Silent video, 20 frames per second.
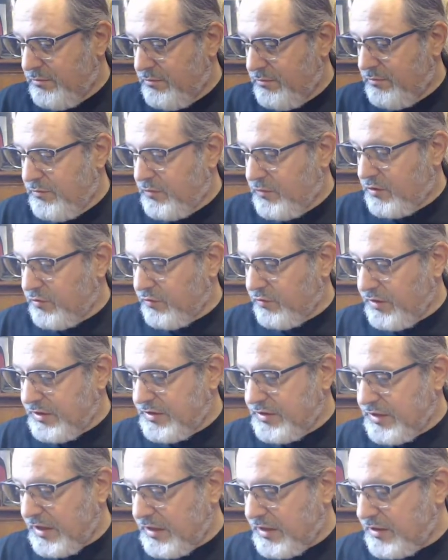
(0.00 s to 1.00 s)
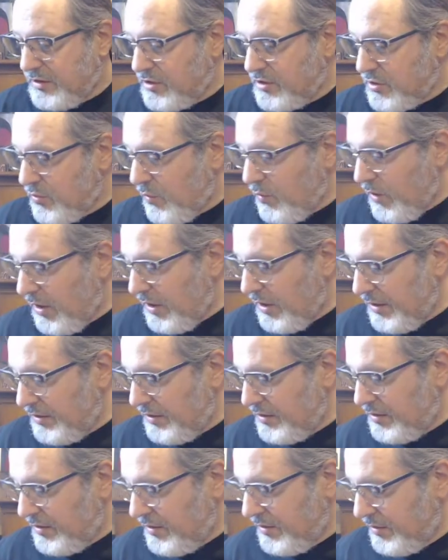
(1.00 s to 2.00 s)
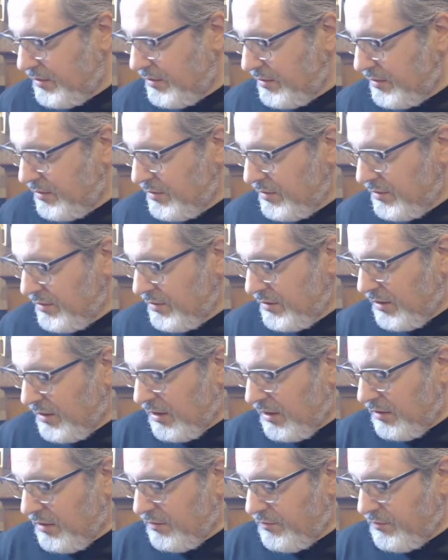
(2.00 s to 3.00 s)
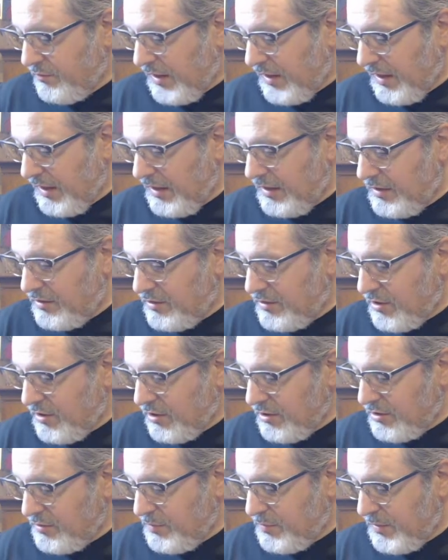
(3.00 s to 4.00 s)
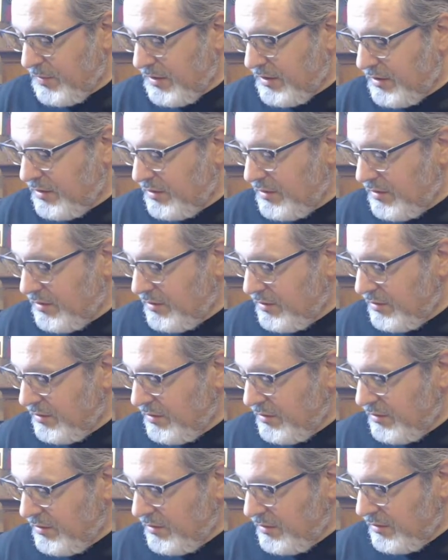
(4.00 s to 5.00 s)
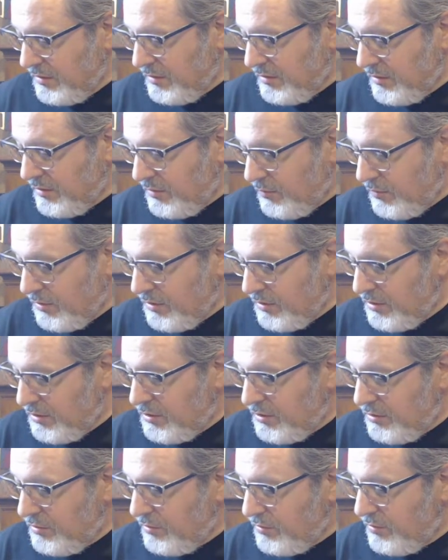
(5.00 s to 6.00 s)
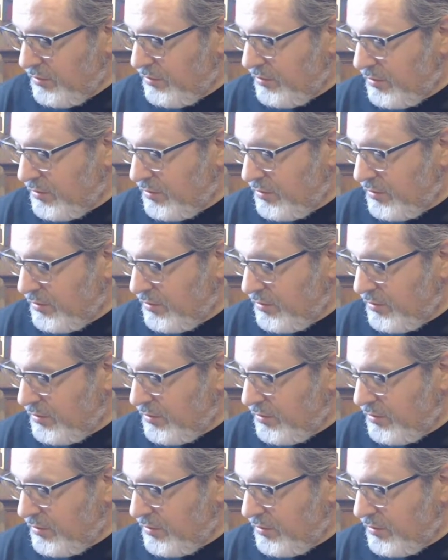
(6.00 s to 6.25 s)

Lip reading: 3 solid squads of Cadian guardsmen. 1, 2,